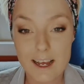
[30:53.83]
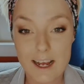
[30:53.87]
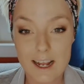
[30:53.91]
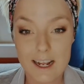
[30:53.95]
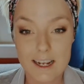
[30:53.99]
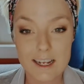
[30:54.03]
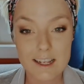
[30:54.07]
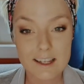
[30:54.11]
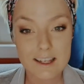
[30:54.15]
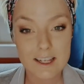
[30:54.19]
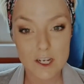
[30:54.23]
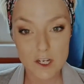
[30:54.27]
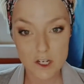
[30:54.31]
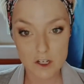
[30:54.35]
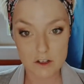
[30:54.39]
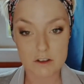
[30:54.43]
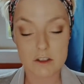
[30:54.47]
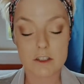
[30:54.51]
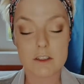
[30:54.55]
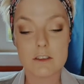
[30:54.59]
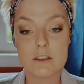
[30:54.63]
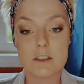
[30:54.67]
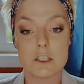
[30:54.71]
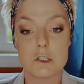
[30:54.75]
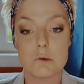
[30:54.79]
and I think it
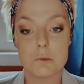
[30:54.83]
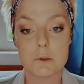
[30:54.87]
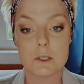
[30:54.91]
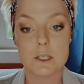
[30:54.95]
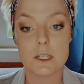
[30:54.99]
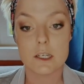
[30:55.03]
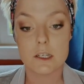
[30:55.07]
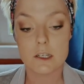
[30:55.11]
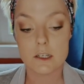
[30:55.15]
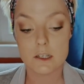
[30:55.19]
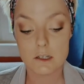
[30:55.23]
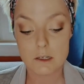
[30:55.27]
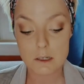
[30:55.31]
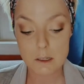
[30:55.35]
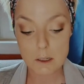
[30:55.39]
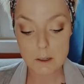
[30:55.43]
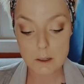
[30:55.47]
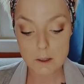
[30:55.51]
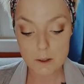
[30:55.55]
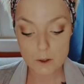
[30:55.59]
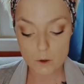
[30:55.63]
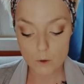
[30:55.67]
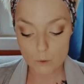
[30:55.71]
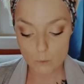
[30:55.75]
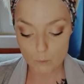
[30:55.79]
does seem to
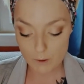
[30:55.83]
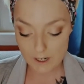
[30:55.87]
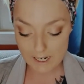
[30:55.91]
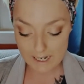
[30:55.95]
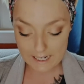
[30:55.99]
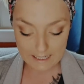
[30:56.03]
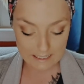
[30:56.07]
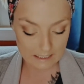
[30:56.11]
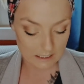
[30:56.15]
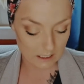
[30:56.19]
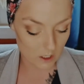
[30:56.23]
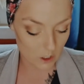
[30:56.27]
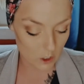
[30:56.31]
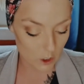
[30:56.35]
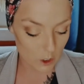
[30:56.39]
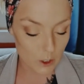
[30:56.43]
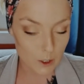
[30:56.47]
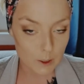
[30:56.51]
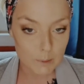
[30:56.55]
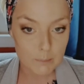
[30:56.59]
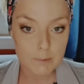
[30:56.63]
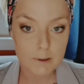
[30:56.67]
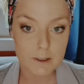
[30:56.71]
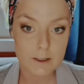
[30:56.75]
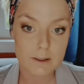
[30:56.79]
weaken it
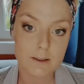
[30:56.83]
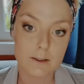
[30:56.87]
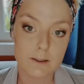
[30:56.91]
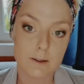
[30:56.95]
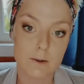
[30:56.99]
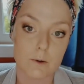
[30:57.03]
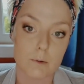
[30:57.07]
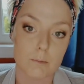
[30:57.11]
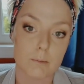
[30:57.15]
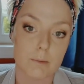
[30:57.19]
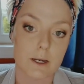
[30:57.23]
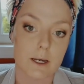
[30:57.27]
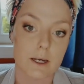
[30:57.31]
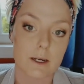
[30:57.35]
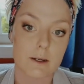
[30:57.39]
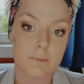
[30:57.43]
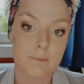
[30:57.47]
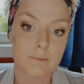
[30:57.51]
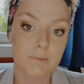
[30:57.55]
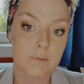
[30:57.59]
up a little bit.